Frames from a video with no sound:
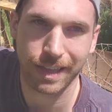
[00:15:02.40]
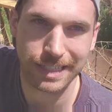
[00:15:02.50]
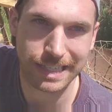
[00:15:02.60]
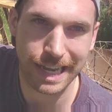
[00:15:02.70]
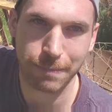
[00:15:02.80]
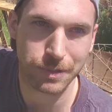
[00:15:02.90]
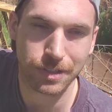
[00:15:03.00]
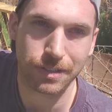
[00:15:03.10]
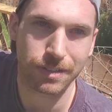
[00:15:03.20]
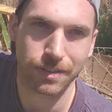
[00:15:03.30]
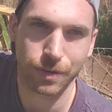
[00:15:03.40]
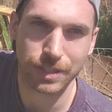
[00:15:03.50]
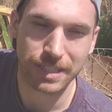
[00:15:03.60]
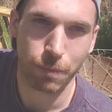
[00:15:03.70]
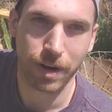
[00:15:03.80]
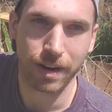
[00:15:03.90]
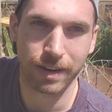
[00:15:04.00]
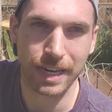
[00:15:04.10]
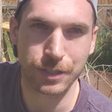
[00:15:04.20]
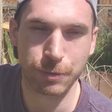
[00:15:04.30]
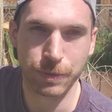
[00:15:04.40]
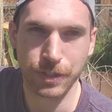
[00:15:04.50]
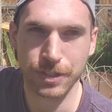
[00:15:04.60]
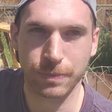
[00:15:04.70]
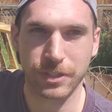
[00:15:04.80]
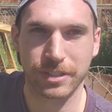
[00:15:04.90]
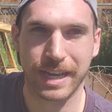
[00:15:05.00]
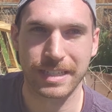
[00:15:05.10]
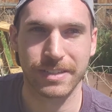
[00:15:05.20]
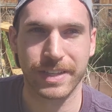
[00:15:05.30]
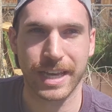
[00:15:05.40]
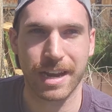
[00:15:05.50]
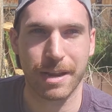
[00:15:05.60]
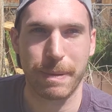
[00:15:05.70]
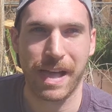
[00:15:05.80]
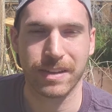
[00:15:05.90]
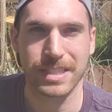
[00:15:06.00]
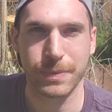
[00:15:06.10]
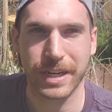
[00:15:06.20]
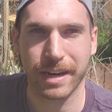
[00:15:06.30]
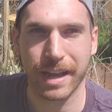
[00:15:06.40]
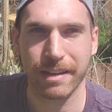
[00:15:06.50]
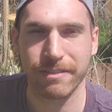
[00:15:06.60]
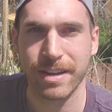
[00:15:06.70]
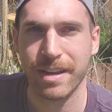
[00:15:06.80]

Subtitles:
Sam's or somewhere, King Soopers. We just asked if they had any pallets that we could have.